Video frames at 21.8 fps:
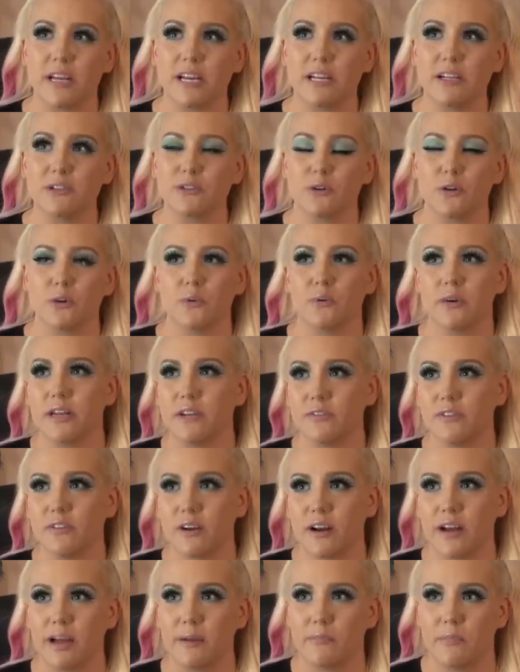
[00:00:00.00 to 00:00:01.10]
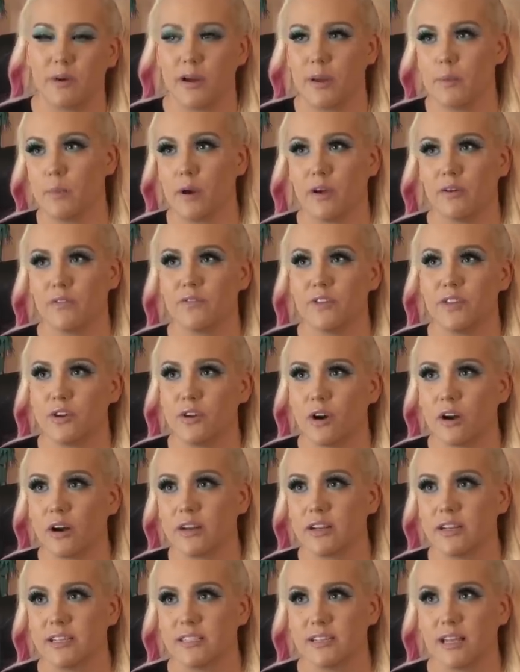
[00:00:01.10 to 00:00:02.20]
angel, whatever. I'm, I'm of the
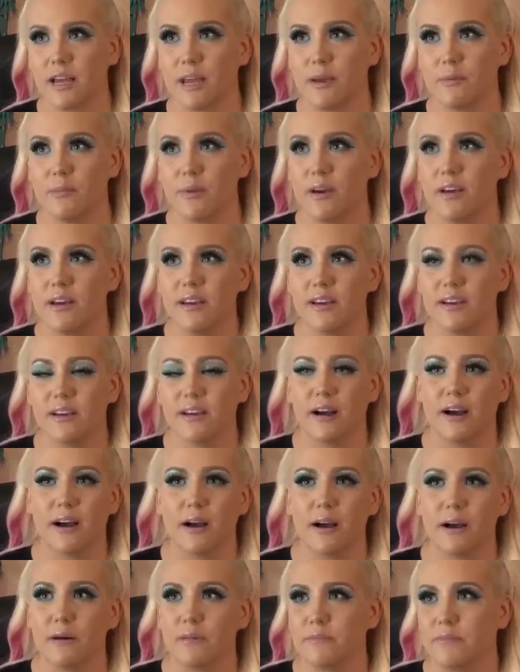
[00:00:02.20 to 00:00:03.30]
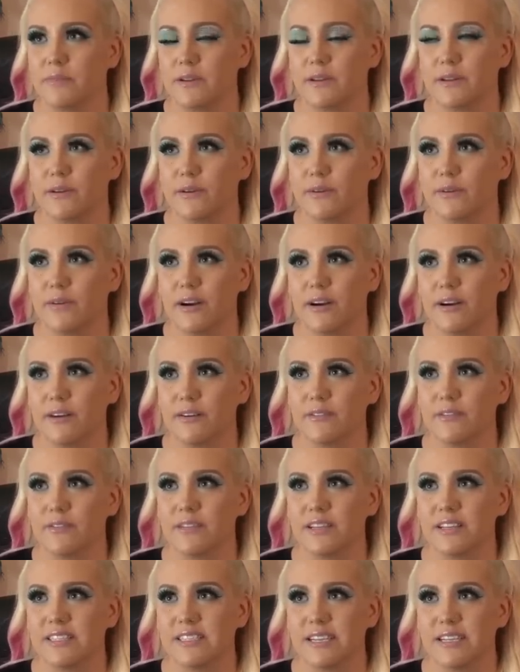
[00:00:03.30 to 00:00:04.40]
darkness, I'm, um, you know,
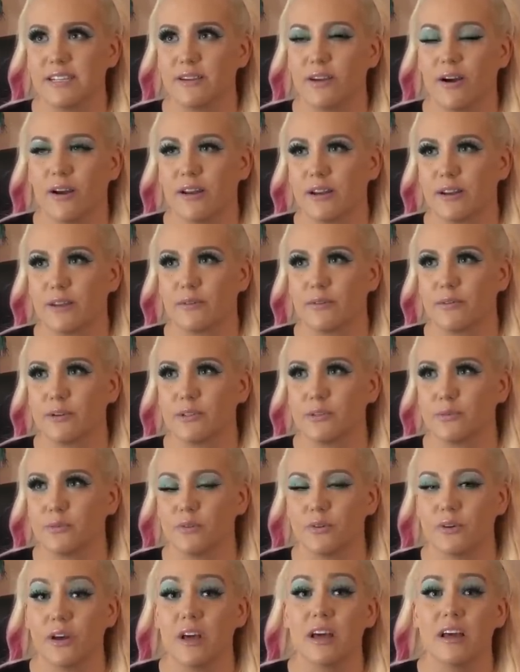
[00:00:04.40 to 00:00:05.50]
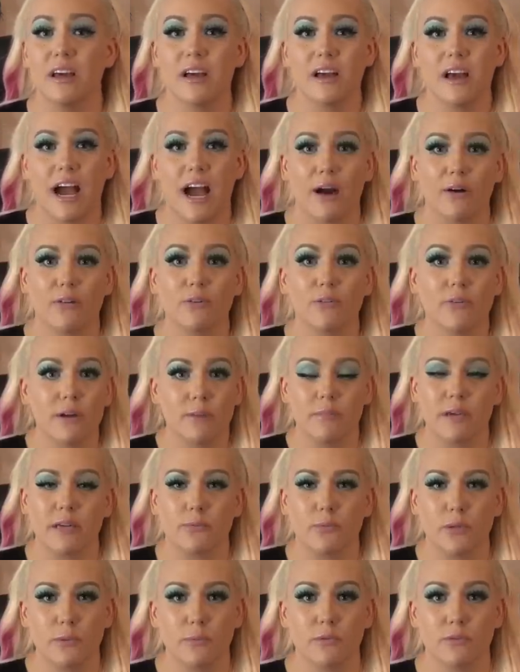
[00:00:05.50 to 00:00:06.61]
of the satanic ritual. How do I
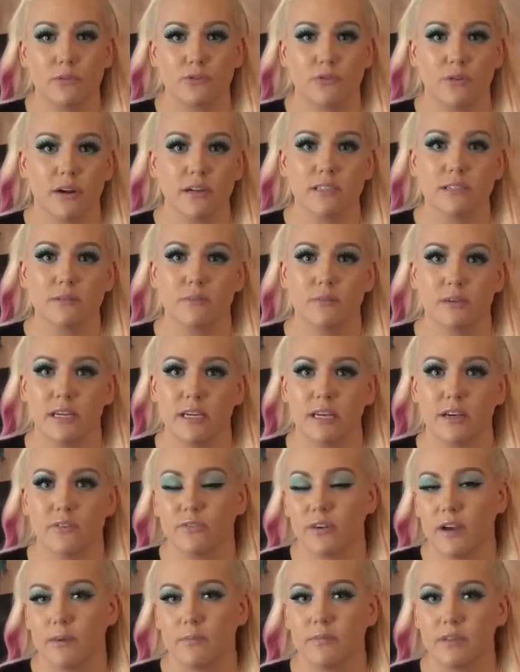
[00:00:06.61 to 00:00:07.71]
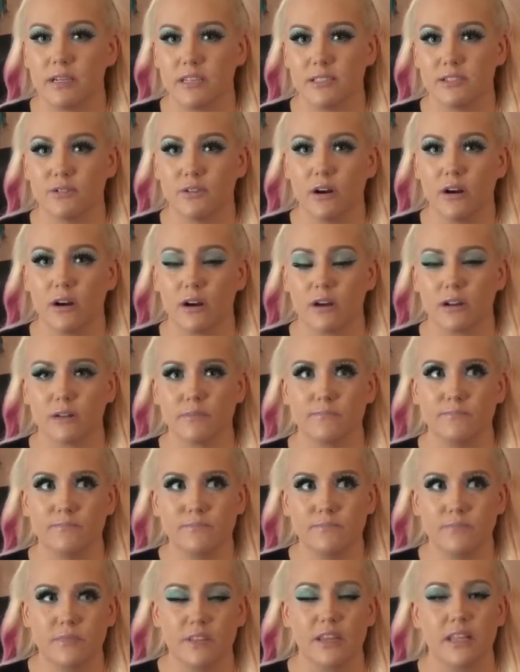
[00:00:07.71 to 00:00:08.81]
make people trust me if I'm this dark?
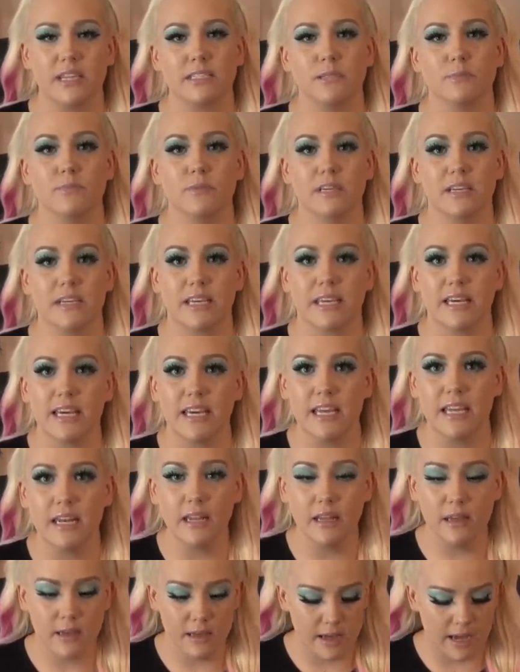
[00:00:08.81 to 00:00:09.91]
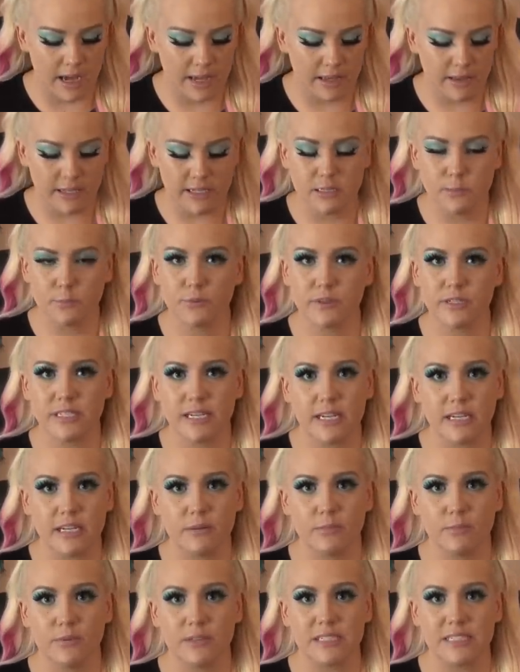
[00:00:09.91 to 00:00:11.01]
Mm, let's be a kid and let's pretend
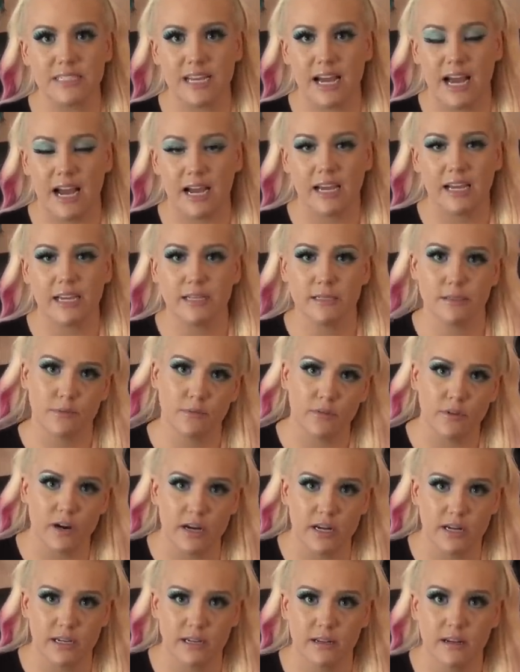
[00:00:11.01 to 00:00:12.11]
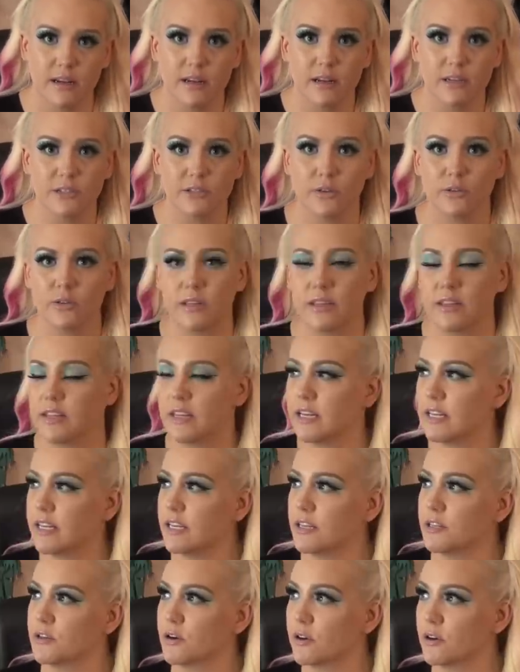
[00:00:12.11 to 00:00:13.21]
to be Zach, his friend. So that then
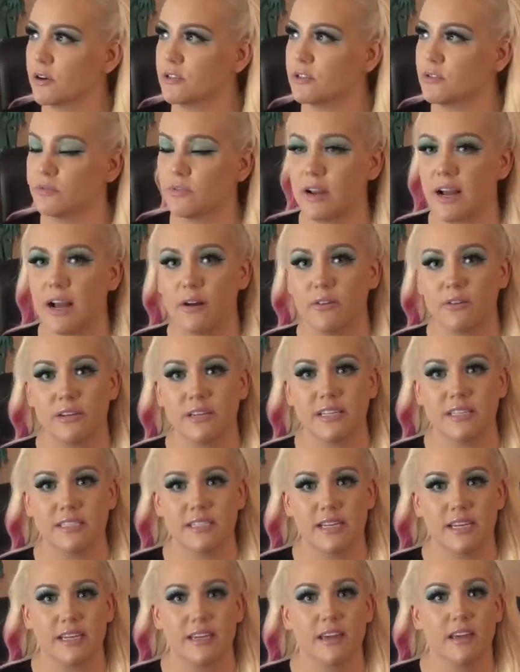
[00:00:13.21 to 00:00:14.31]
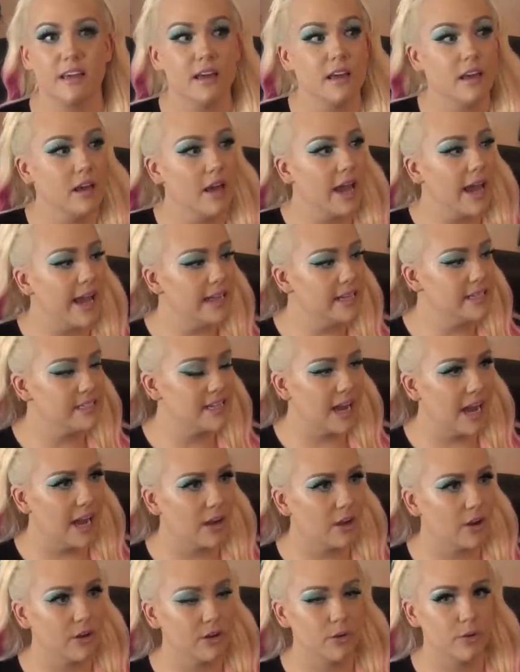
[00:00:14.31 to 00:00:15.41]
he turns around and he's like, hey
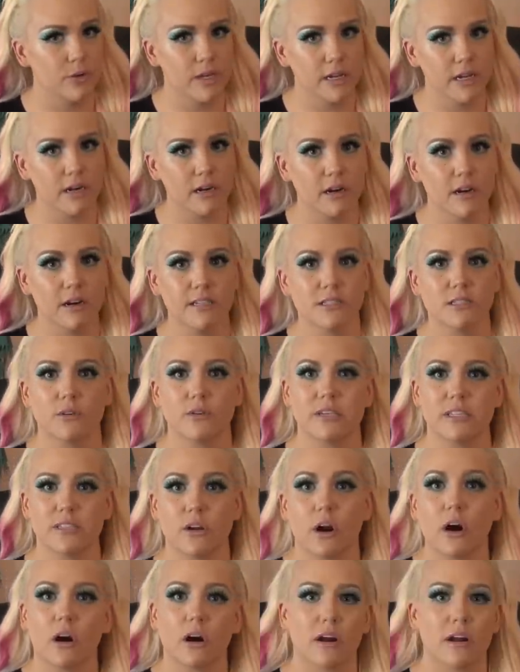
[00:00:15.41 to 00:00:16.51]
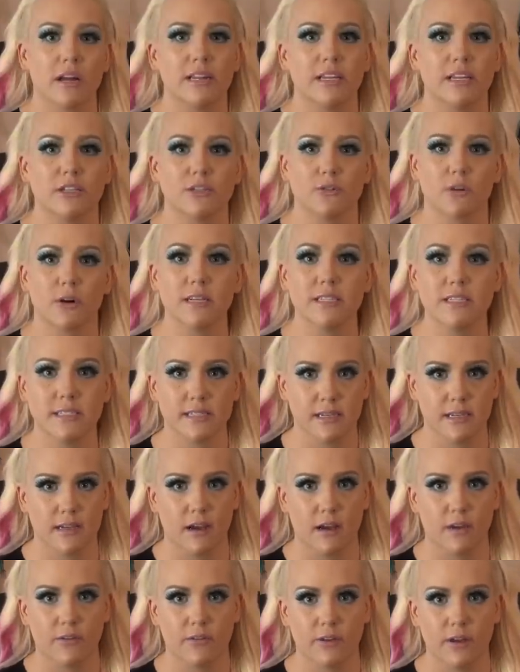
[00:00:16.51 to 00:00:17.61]
Zach, are you here? And so he's already
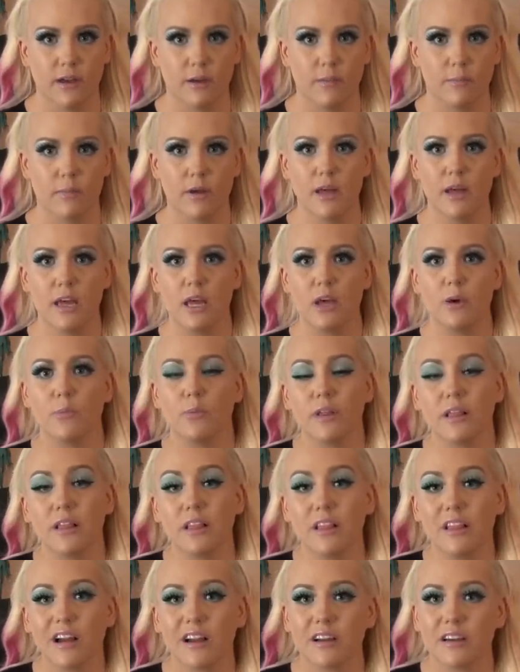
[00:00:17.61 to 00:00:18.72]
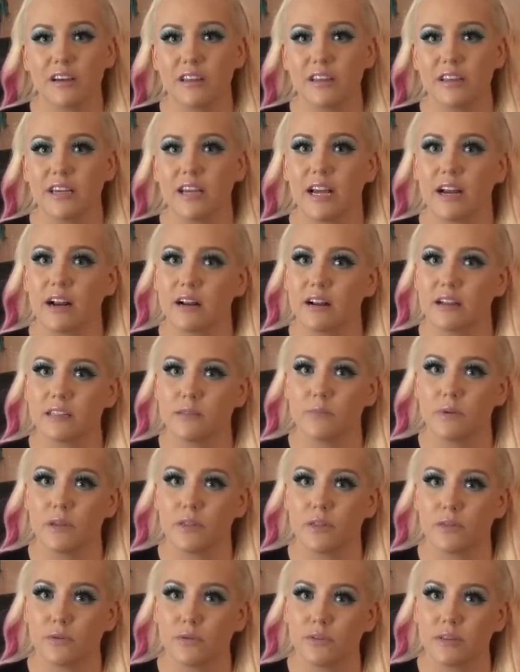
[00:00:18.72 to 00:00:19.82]
trusting of him. But luckily Aaron's
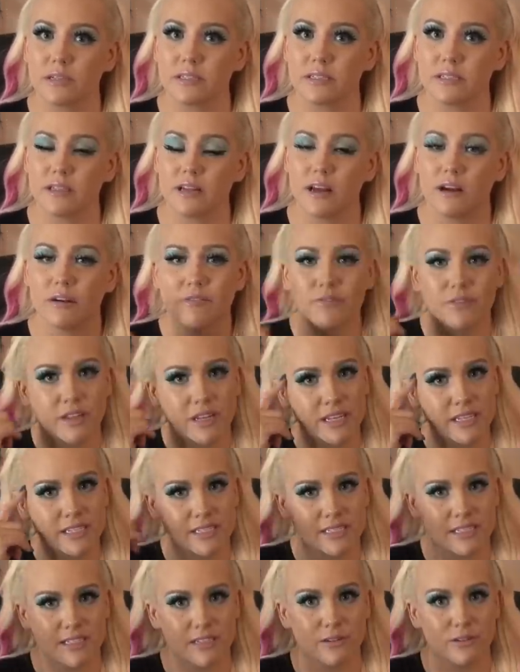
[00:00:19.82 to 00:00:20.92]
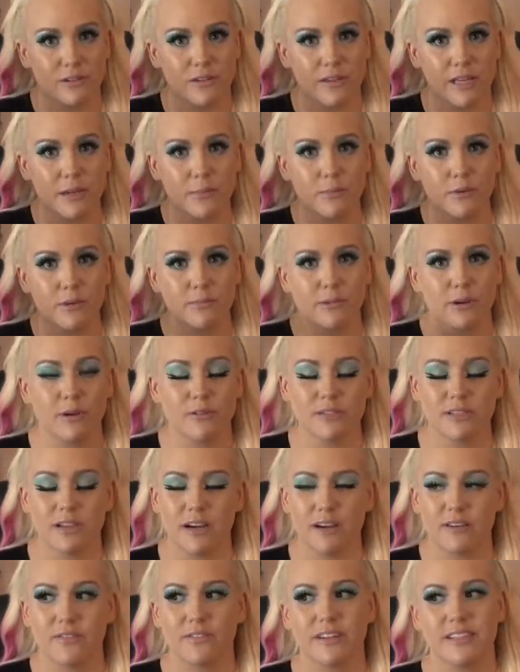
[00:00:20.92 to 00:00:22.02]
been through this enough that his little light bulb goes
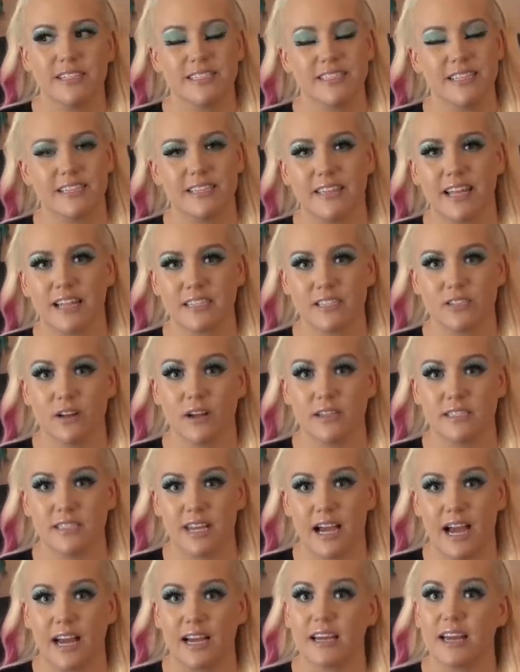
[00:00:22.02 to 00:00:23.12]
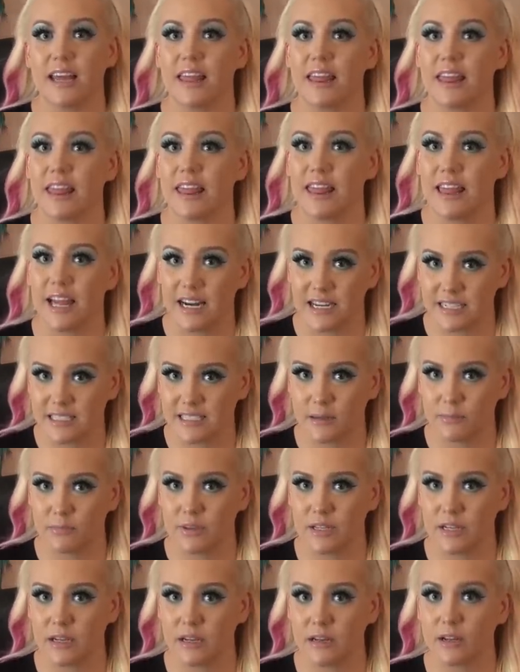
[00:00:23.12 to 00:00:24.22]
off and he's like, that's not Zach. And that is
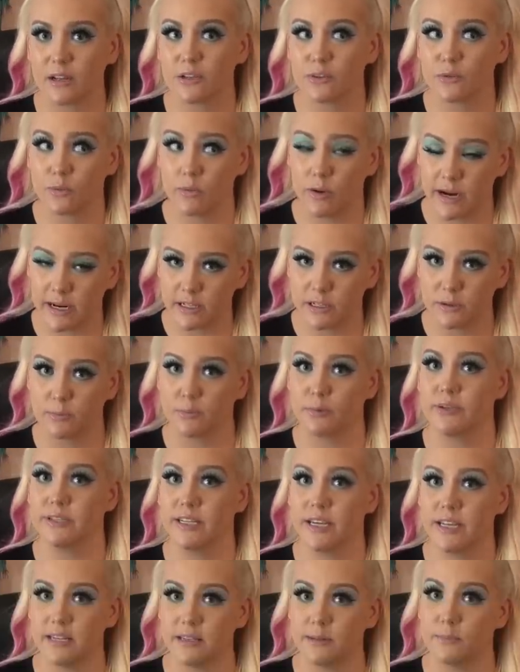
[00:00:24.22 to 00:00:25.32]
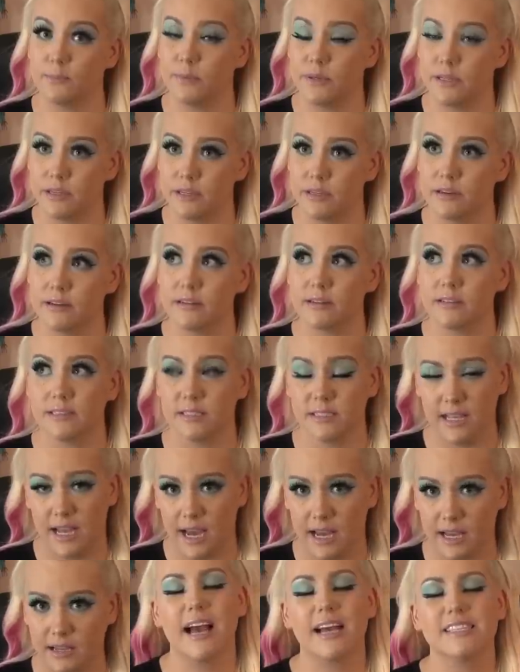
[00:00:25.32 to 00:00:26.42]
something trying to pretend to be
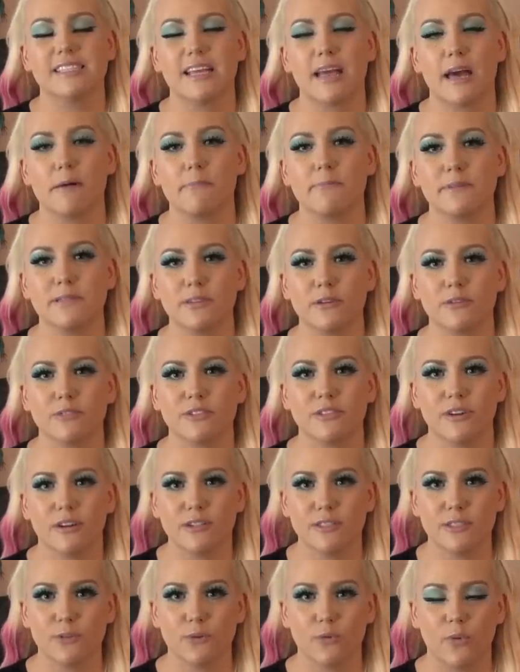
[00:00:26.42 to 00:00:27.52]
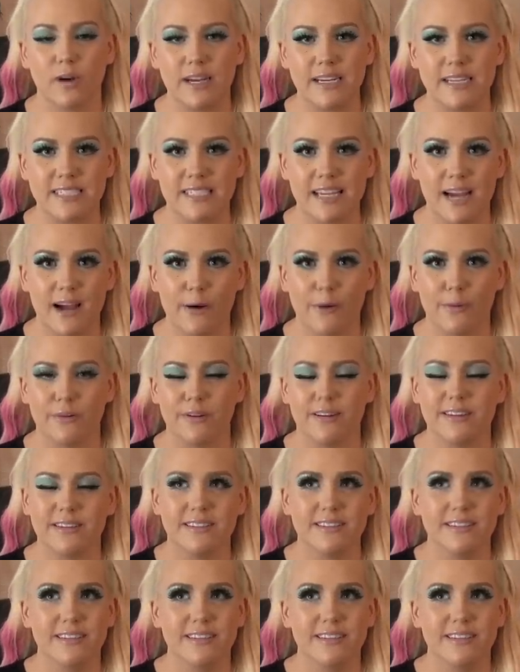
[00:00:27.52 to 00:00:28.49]
Zach. As the episode starts to wind down,